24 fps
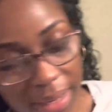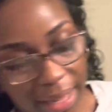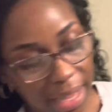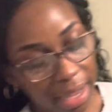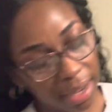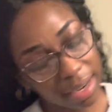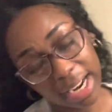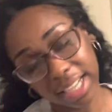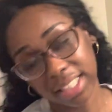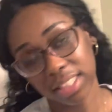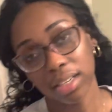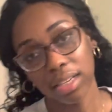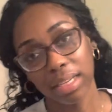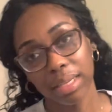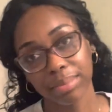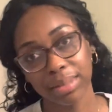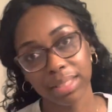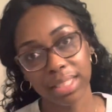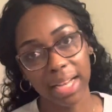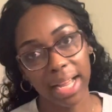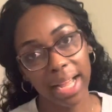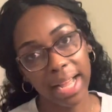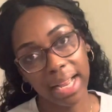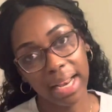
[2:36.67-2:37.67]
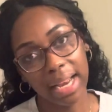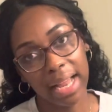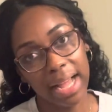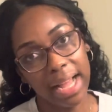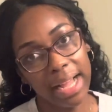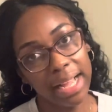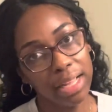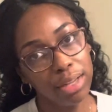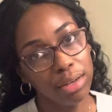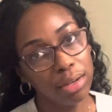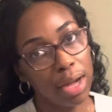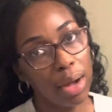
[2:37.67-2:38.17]
out? And I told him today,
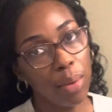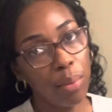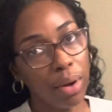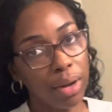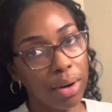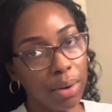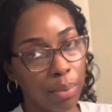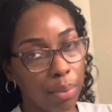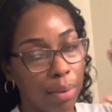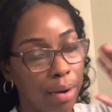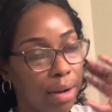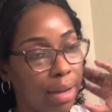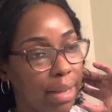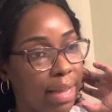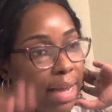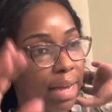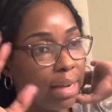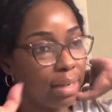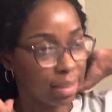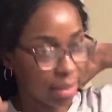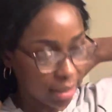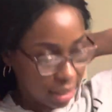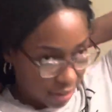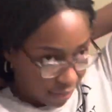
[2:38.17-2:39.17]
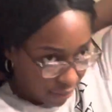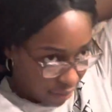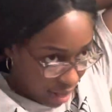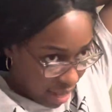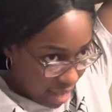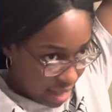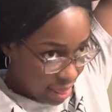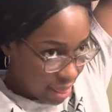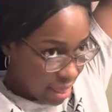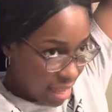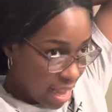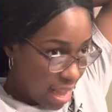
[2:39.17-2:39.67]
like, you know, I wanna work out and stuff
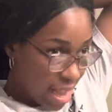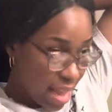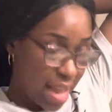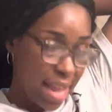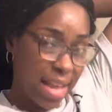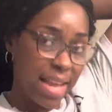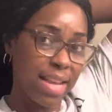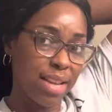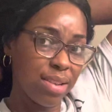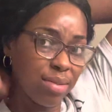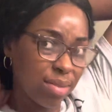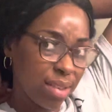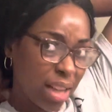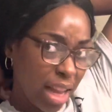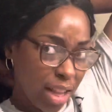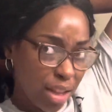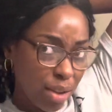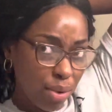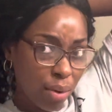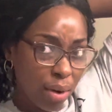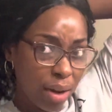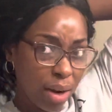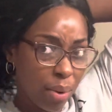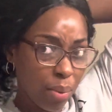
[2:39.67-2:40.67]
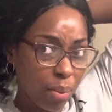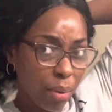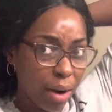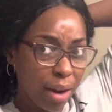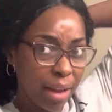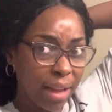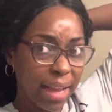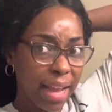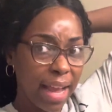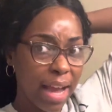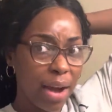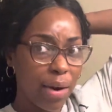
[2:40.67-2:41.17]
like that. And he was like, You wanna
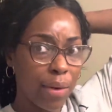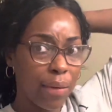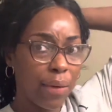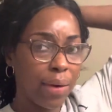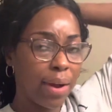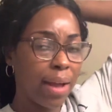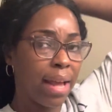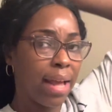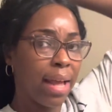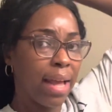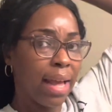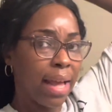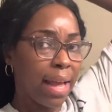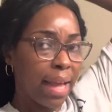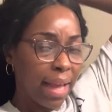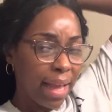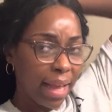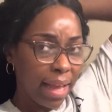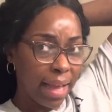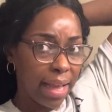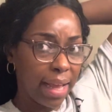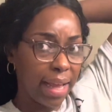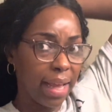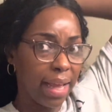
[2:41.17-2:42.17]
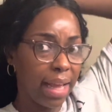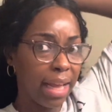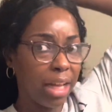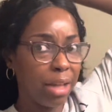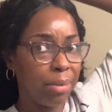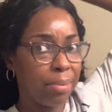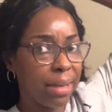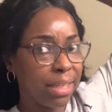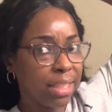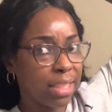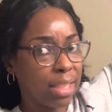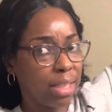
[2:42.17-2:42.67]
work out? And he
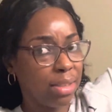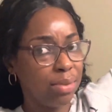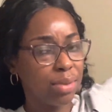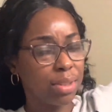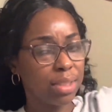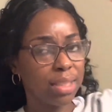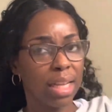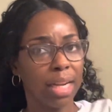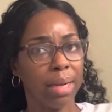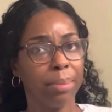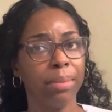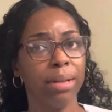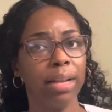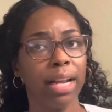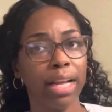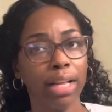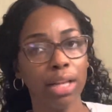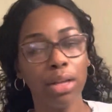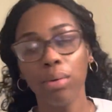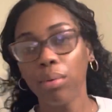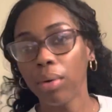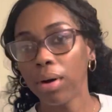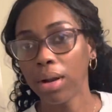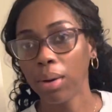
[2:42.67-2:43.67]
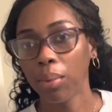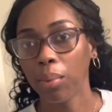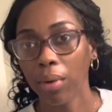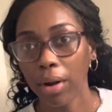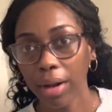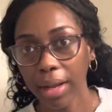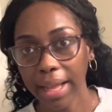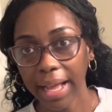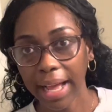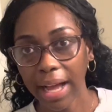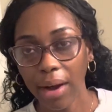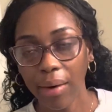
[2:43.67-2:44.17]
basically was telling me, like, you wanna
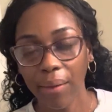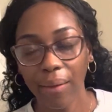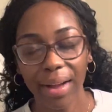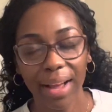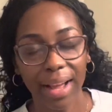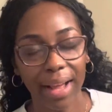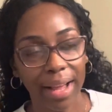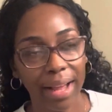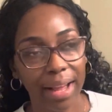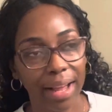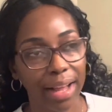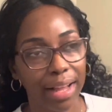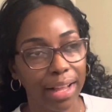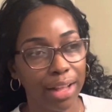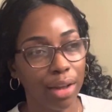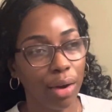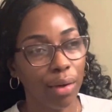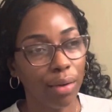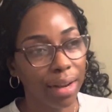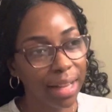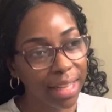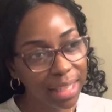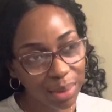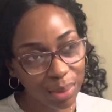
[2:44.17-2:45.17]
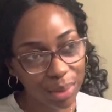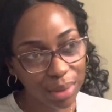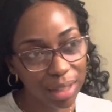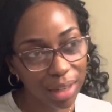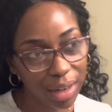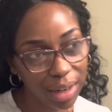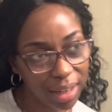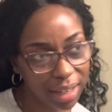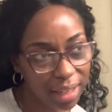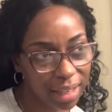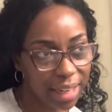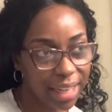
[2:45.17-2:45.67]
work out and your legs was
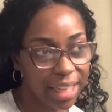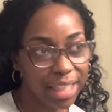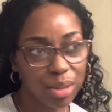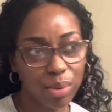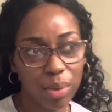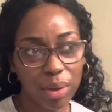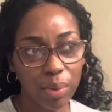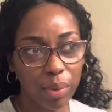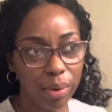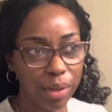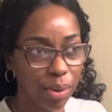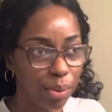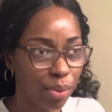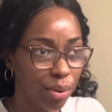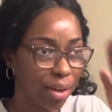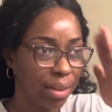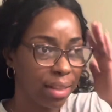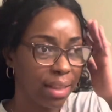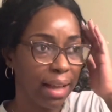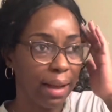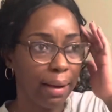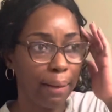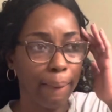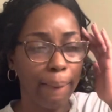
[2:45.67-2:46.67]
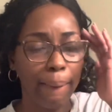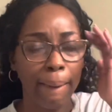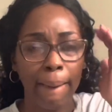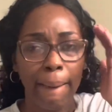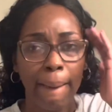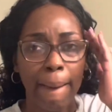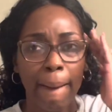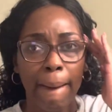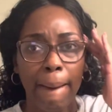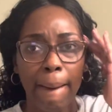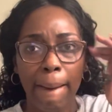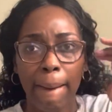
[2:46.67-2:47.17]
hurting last week when you worked out.
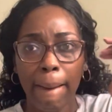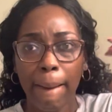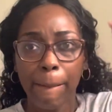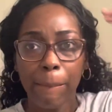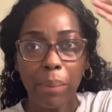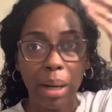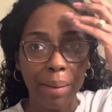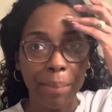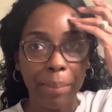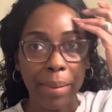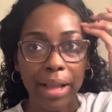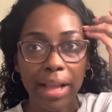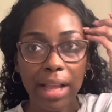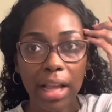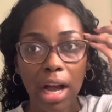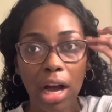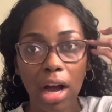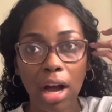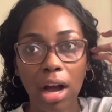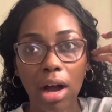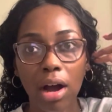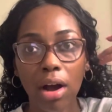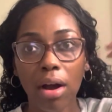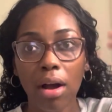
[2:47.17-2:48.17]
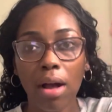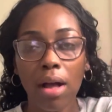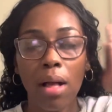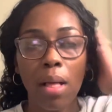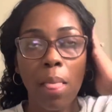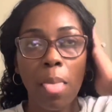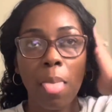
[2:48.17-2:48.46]
But me, y'all,